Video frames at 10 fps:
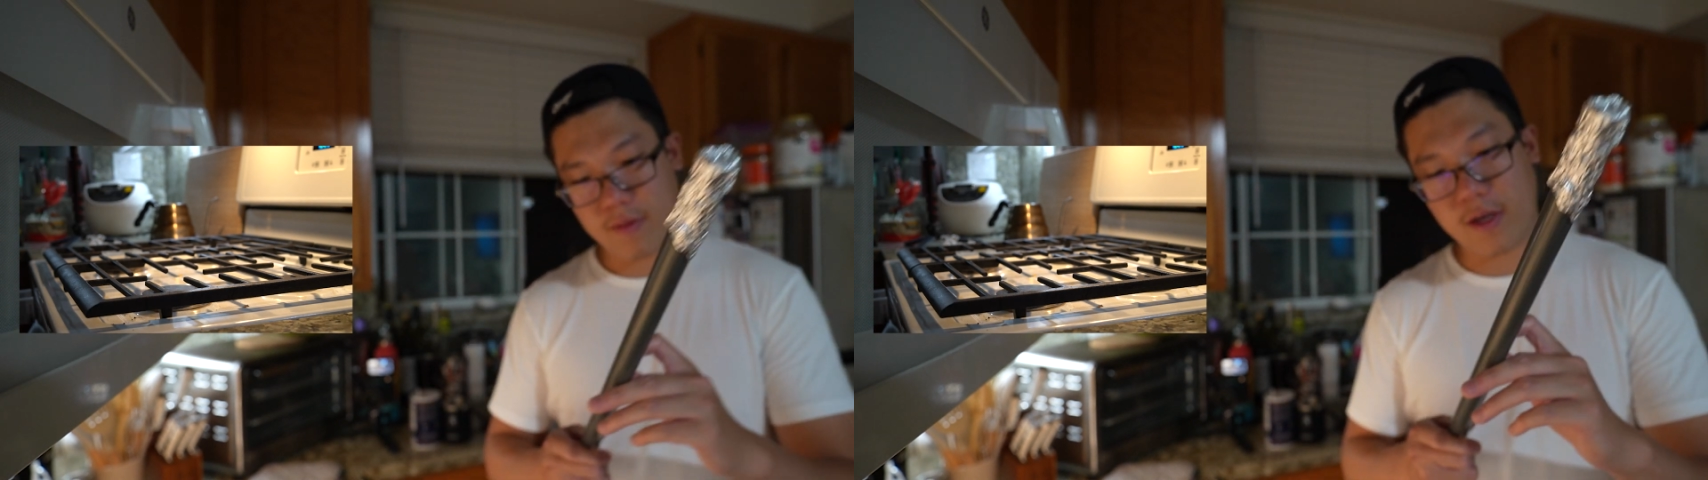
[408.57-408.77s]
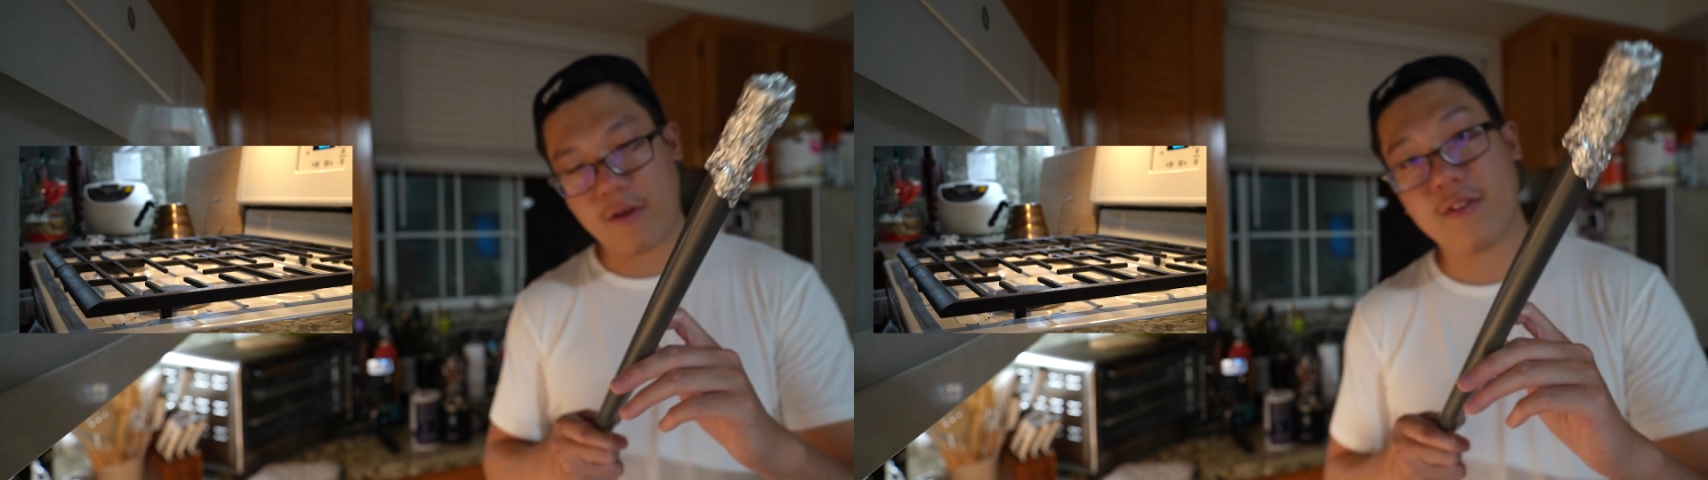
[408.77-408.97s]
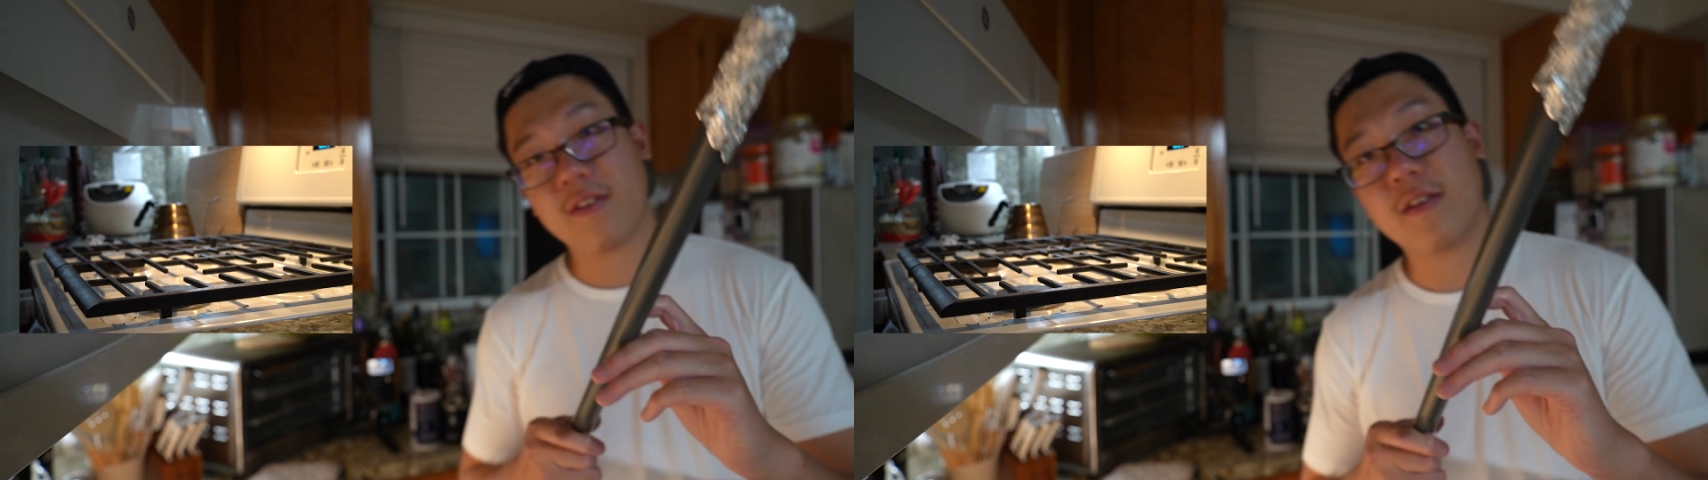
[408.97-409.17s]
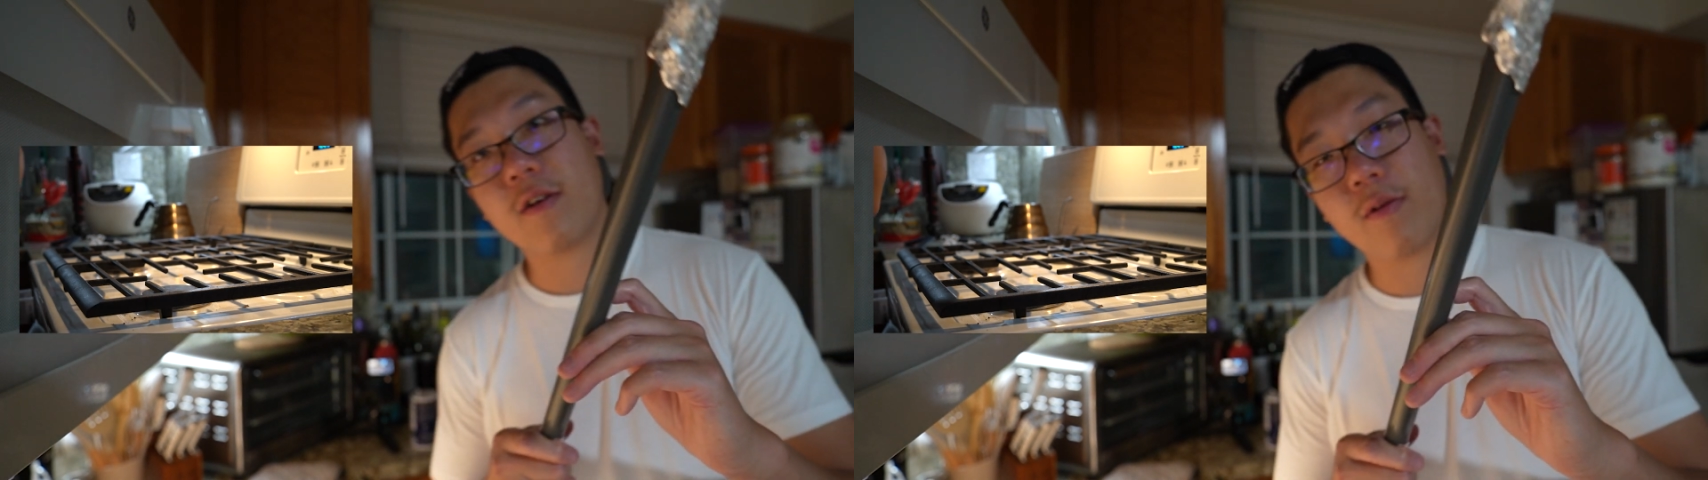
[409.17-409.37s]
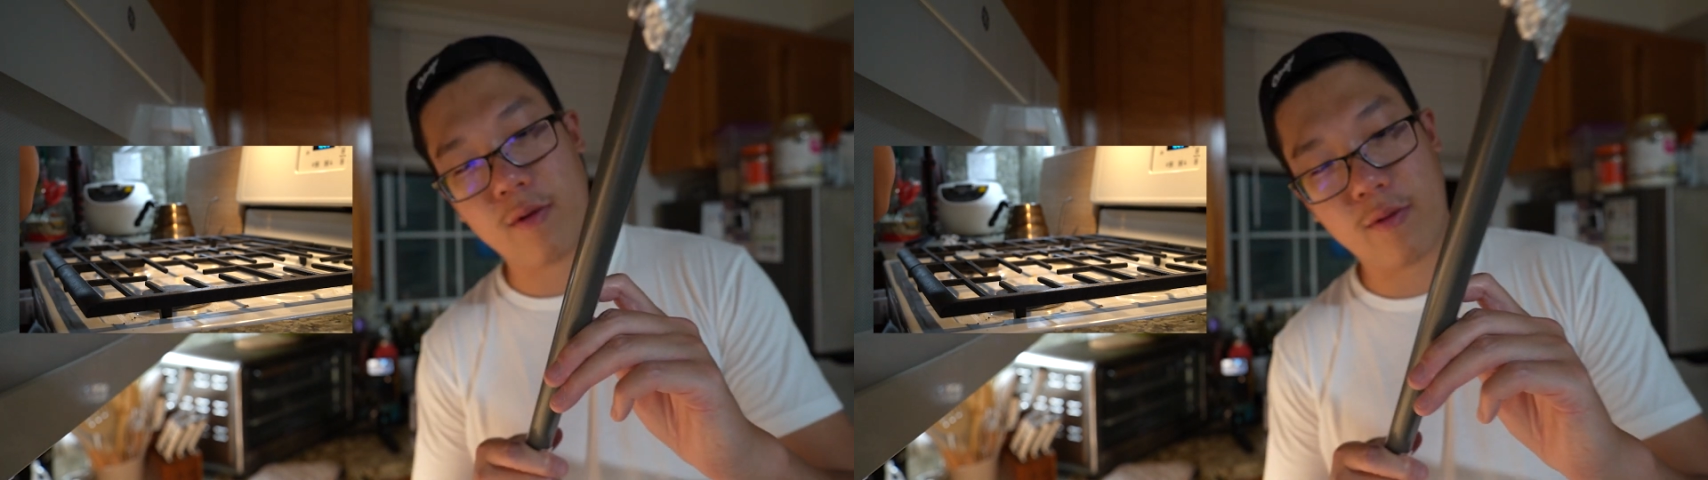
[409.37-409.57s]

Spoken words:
me take off the sticker real